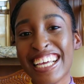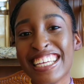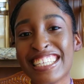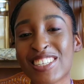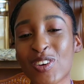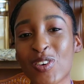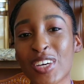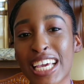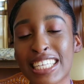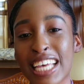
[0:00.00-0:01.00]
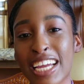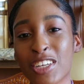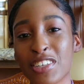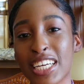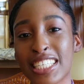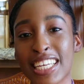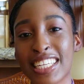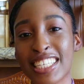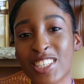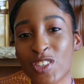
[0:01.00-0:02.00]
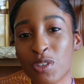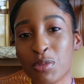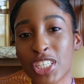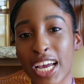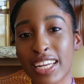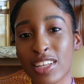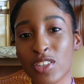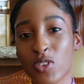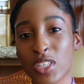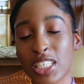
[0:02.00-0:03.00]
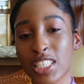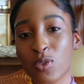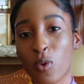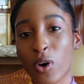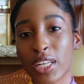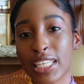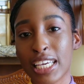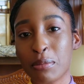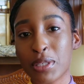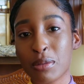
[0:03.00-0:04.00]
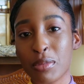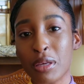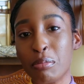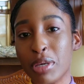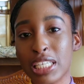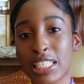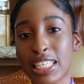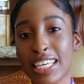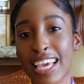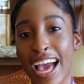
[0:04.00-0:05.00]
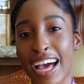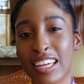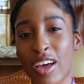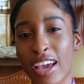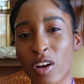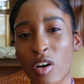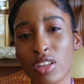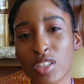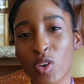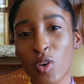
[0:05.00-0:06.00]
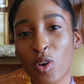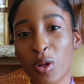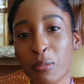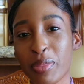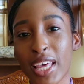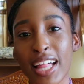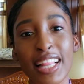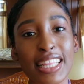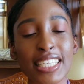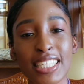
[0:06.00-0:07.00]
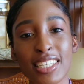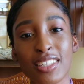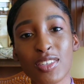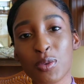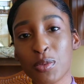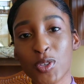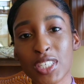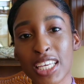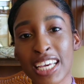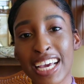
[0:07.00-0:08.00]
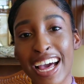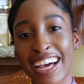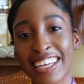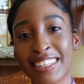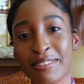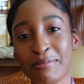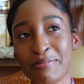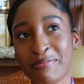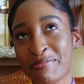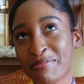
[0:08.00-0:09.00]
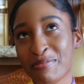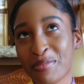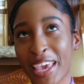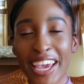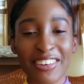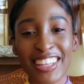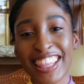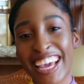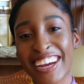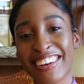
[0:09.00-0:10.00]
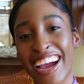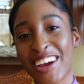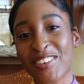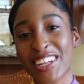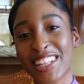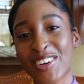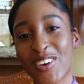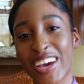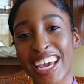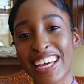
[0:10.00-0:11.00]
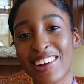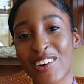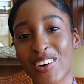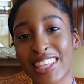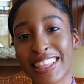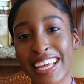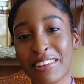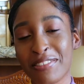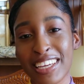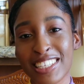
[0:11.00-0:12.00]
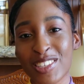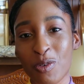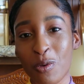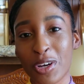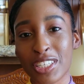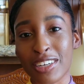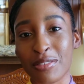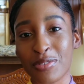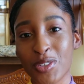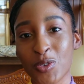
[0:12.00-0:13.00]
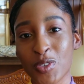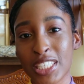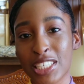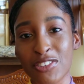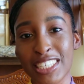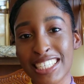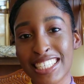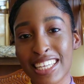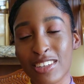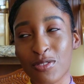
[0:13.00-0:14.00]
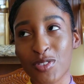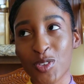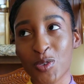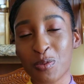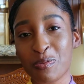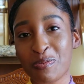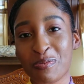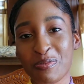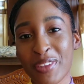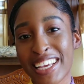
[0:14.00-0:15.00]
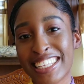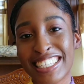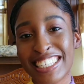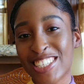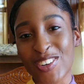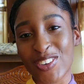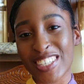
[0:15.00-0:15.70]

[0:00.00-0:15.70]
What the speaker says: So yes, I created this YouTube channel, so this is what keeps me busy. And I also listen to music, and here and there I will go ahead on Netflix to watch a few series, a few shows.